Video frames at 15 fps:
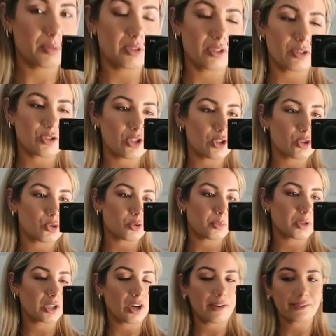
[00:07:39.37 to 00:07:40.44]
They're just
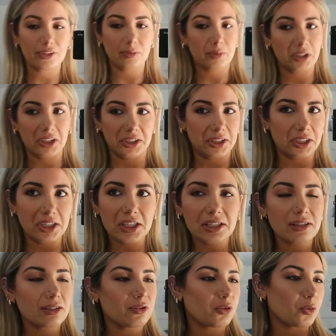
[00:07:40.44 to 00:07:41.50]
super comfortable and
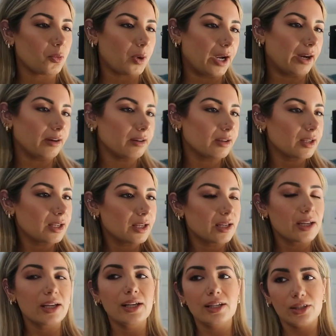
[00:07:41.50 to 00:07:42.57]
easy to wear
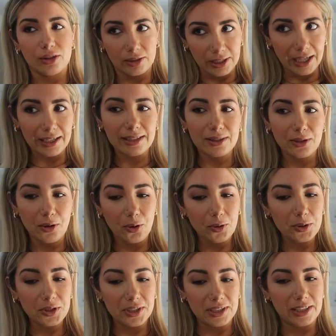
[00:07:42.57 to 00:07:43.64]
so that is the
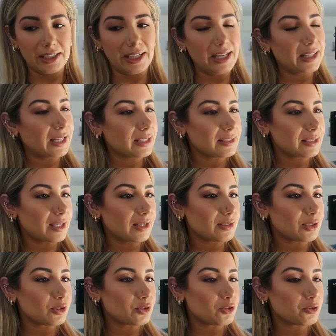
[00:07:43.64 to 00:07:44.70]
OOTD. Now let's get
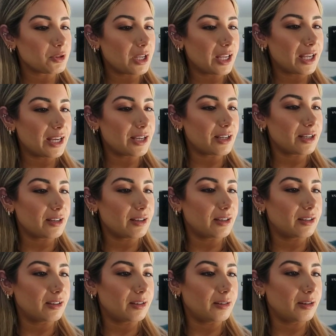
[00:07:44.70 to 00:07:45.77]
into the
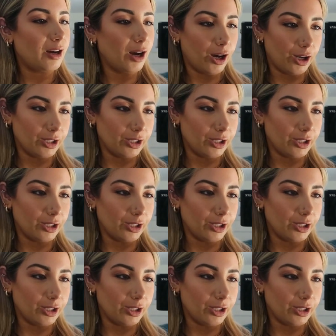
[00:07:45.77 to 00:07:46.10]
uh, haul.